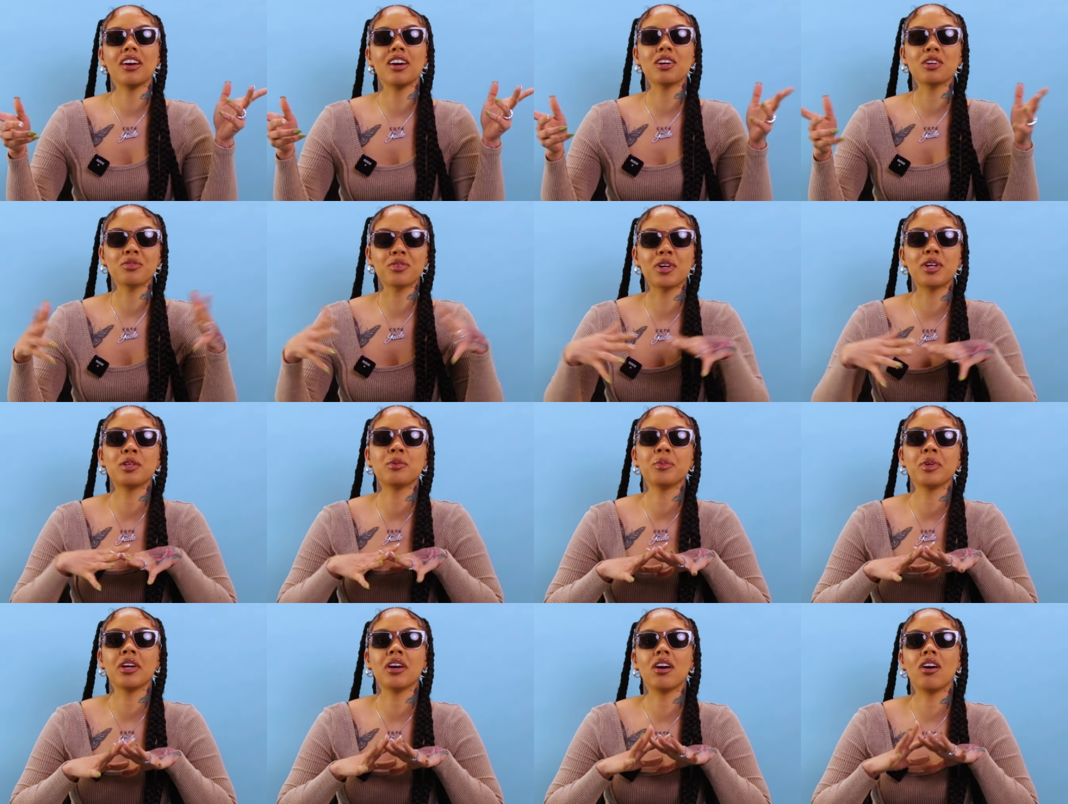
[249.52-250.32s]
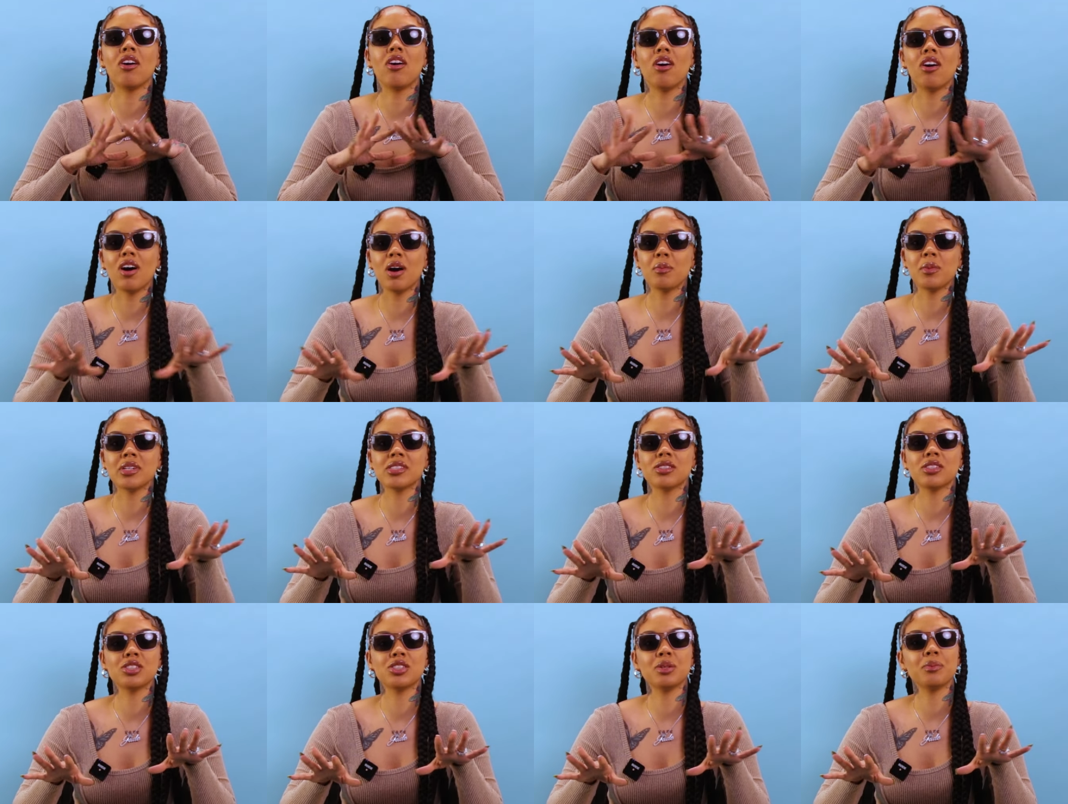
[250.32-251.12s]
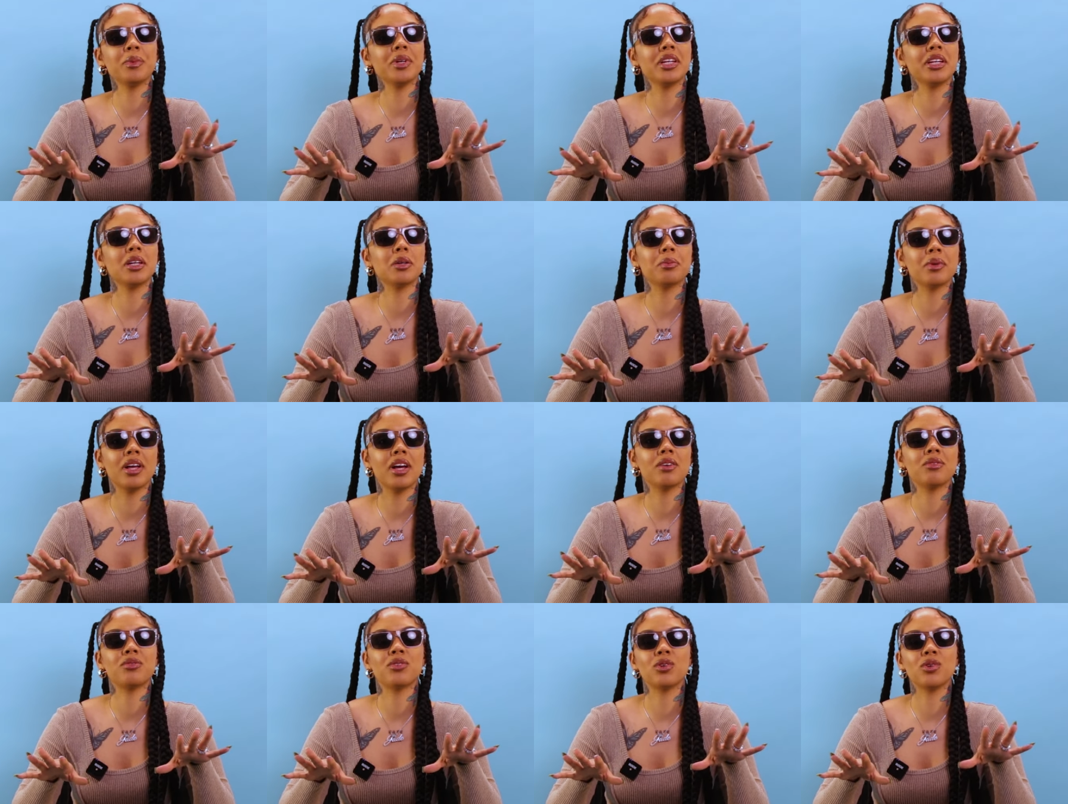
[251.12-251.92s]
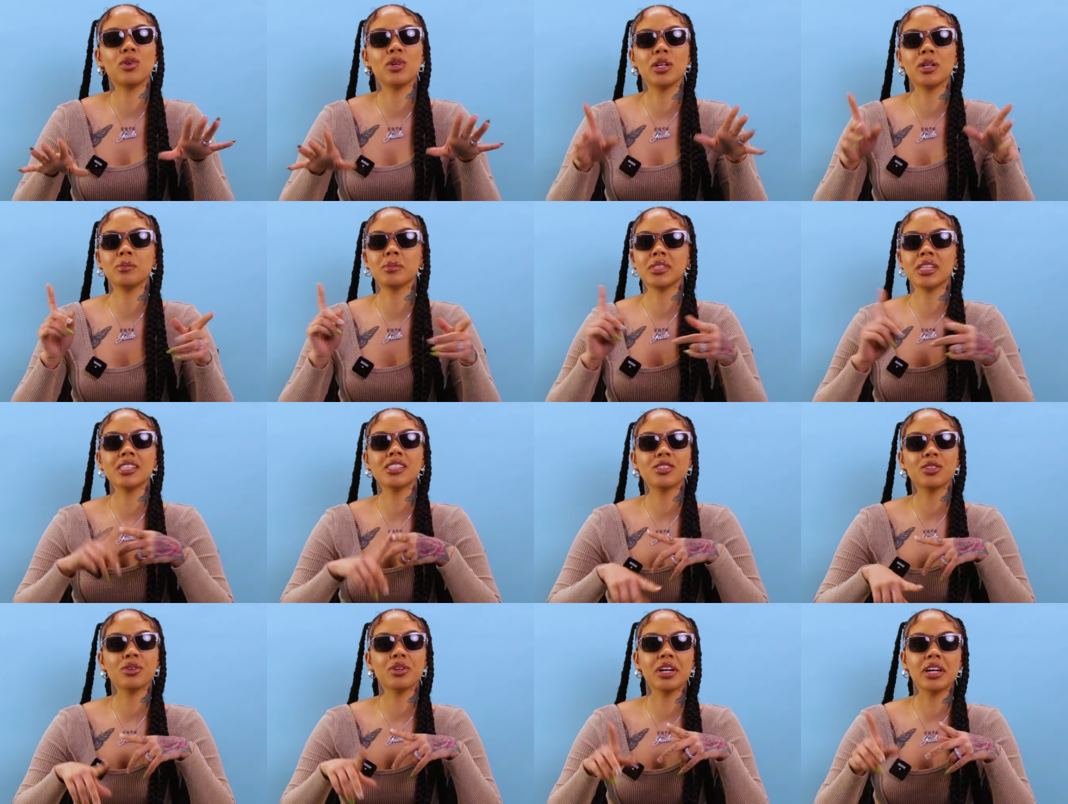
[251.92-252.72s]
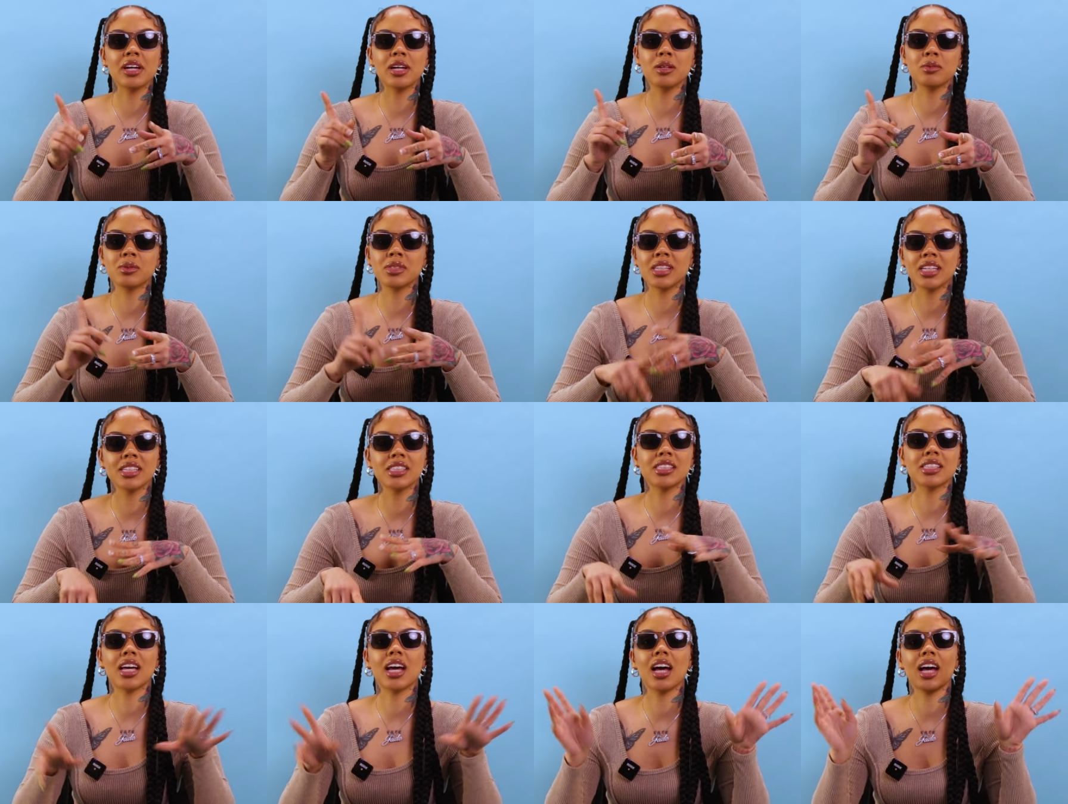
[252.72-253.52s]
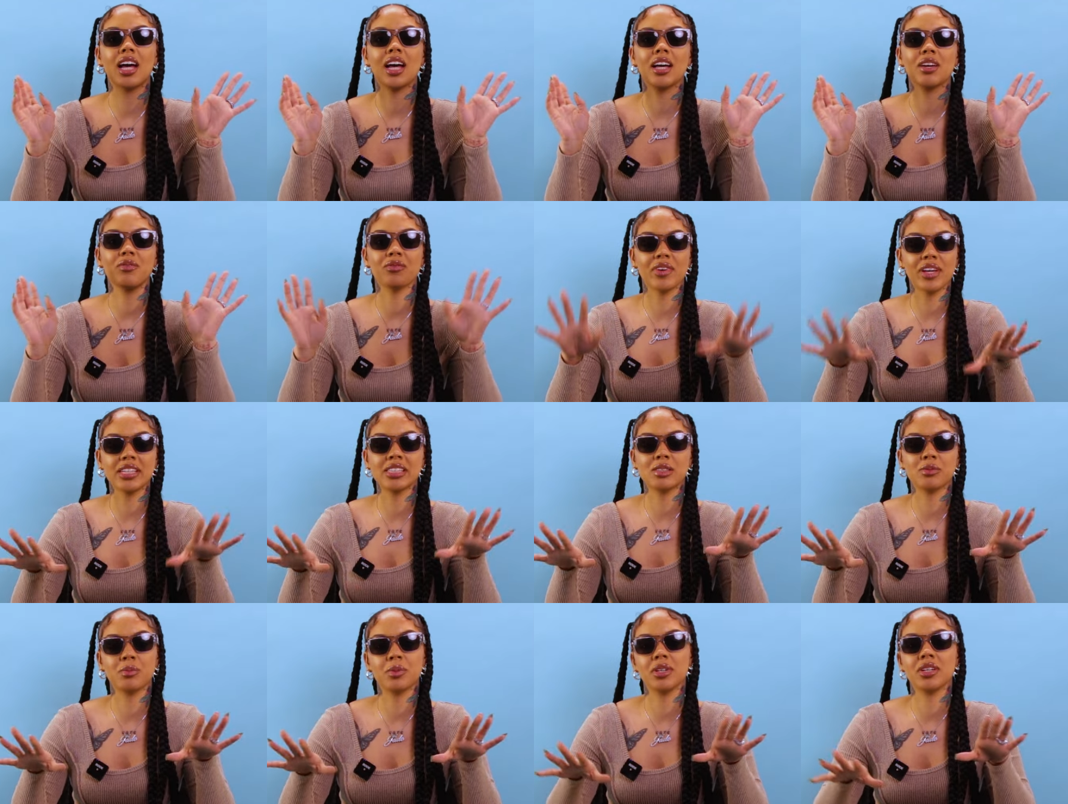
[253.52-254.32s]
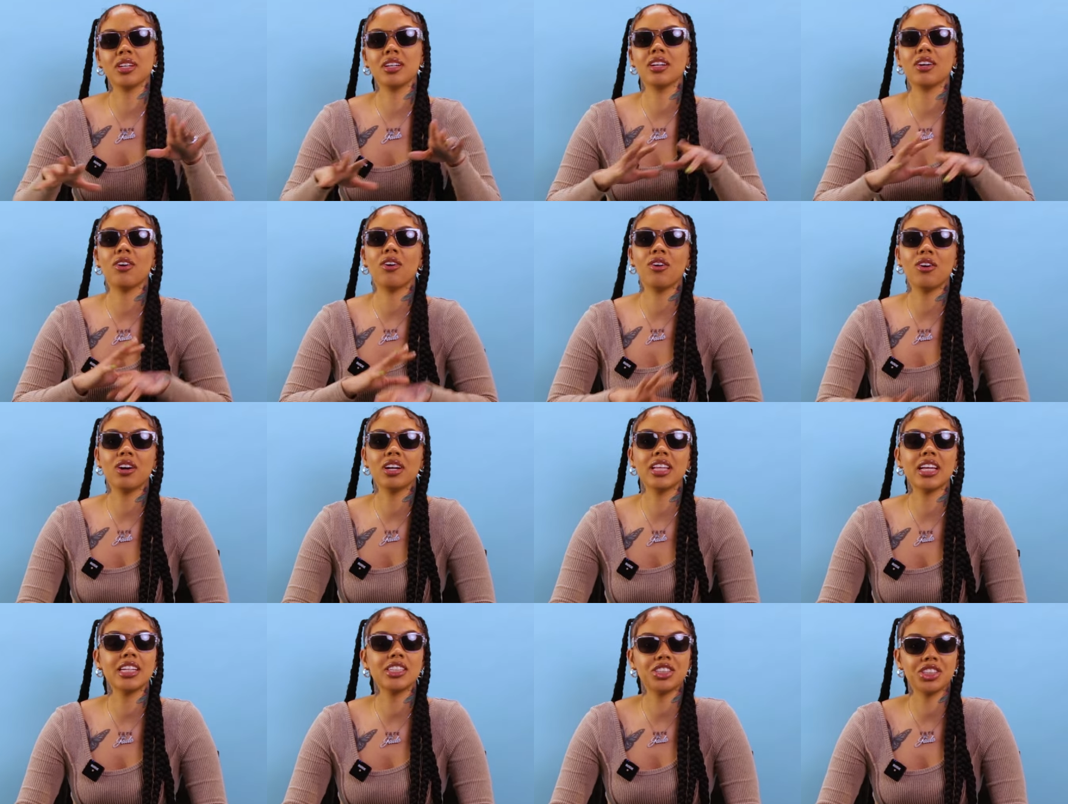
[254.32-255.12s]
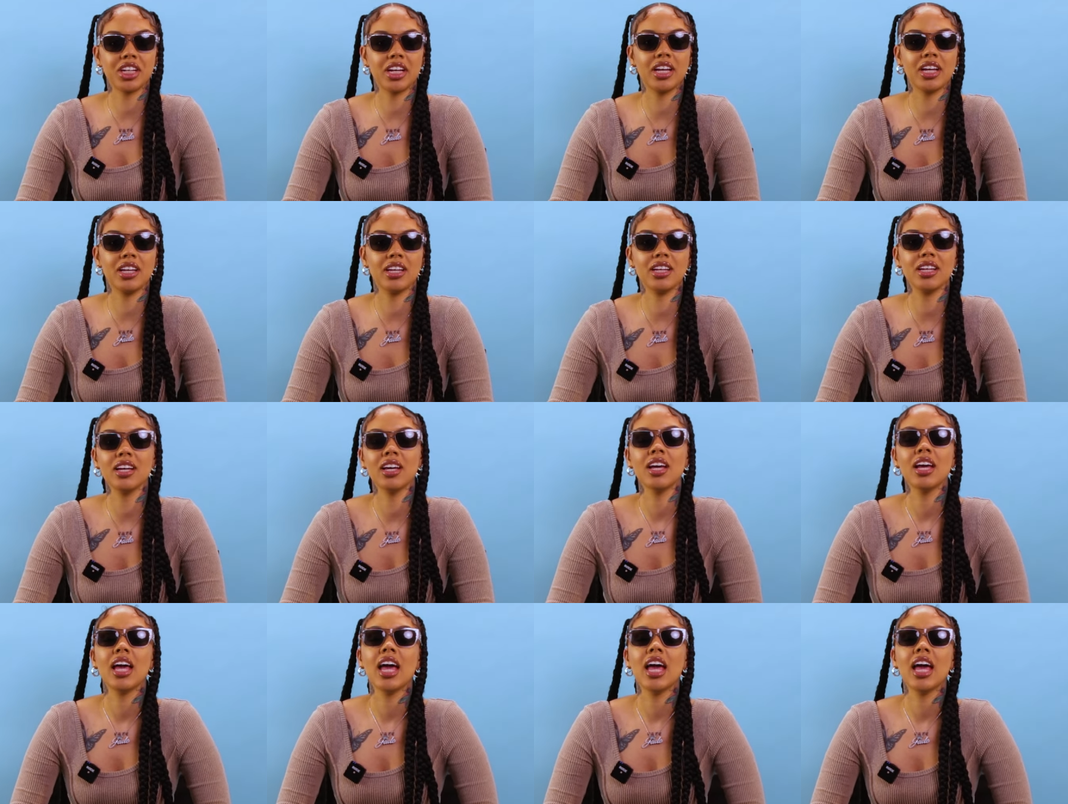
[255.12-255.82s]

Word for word: Y'all can follow me on all my social media platforms Instagram, TikTok, Facebook, all that Jade.